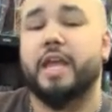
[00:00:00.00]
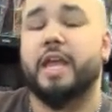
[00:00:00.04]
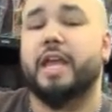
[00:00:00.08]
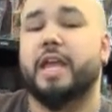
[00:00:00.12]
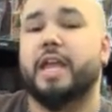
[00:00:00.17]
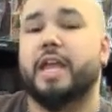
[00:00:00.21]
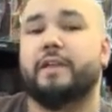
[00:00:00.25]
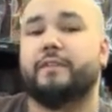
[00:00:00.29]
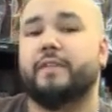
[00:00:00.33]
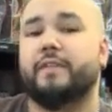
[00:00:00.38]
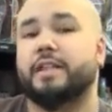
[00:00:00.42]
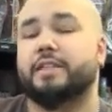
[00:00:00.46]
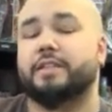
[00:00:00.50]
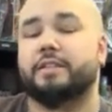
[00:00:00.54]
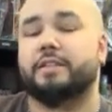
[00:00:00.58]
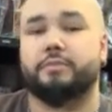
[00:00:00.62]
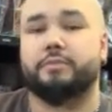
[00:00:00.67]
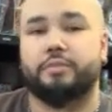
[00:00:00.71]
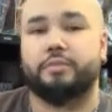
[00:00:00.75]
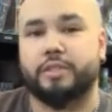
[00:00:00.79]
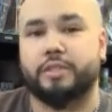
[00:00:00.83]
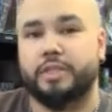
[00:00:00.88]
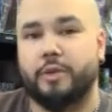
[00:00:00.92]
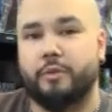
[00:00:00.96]
and I've got some
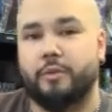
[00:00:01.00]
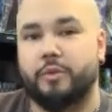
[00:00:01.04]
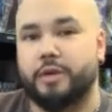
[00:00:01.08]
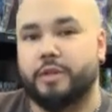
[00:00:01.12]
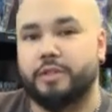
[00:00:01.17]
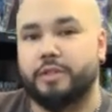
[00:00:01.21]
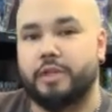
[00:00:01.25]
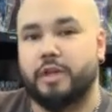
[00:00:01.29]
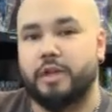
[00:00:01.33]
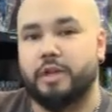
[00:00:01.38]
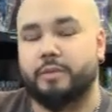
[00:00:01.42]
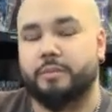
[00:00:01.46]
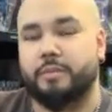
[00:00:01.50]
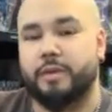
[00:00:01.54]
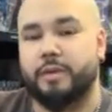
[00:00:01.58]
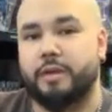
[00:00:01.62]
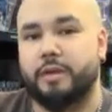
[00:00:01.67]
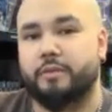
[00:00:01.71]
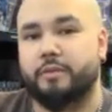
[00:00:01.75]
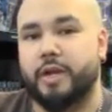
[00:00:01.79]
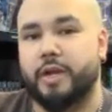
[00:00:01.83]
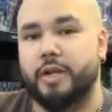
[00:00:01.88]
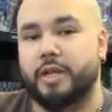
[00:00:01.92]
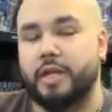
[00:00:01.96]
books I want to talk
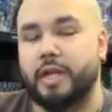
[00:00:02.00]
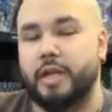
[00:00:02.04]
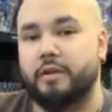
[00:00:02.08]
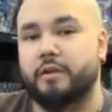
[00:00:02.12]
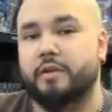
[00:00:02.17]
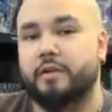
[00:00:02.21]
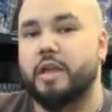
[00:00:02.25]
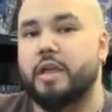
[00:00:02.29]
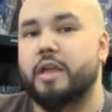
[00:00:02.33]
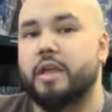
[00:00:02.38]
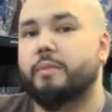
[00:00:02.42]
about right now.